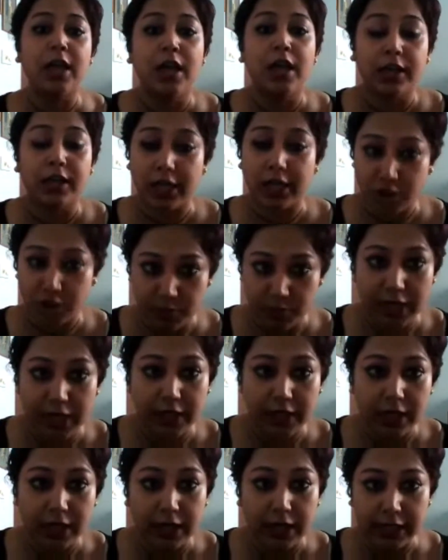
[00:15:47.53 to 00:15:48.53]
Kashmir
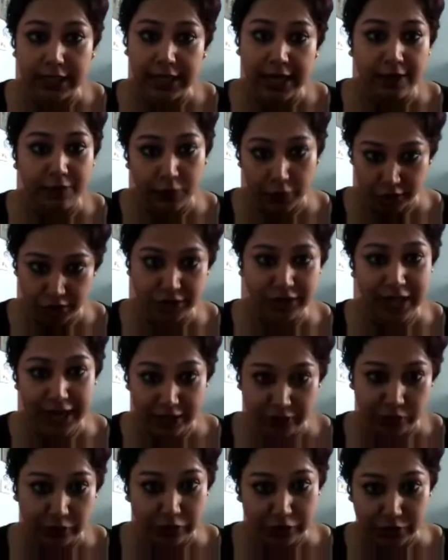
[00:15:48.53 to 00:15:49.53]
Ki Kali. I watched that
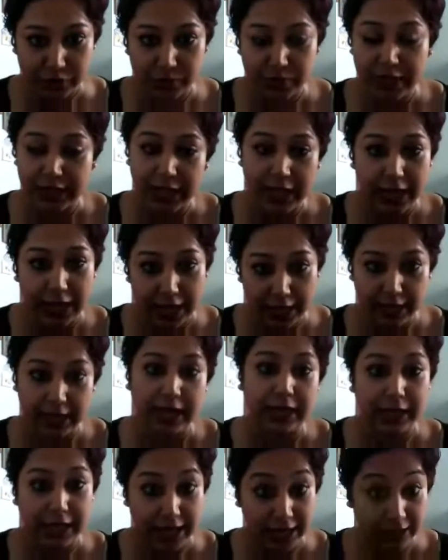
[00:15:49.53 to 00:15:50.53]
also, and I
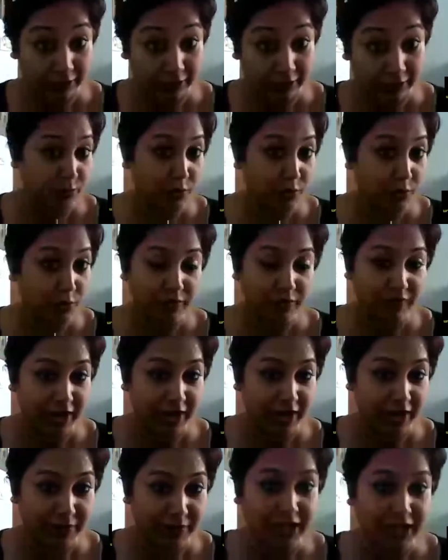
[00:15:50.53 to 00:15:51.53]
liked that movie very
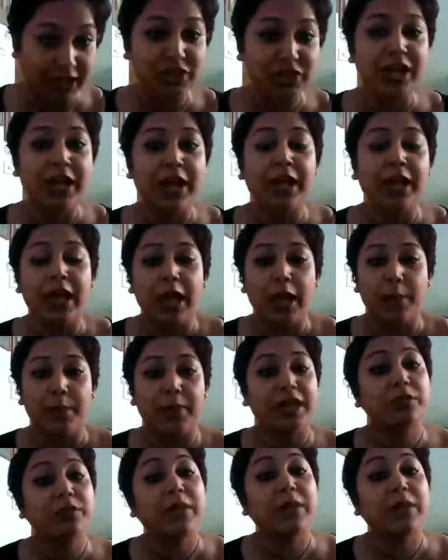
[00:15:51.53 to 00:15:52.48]
much. But my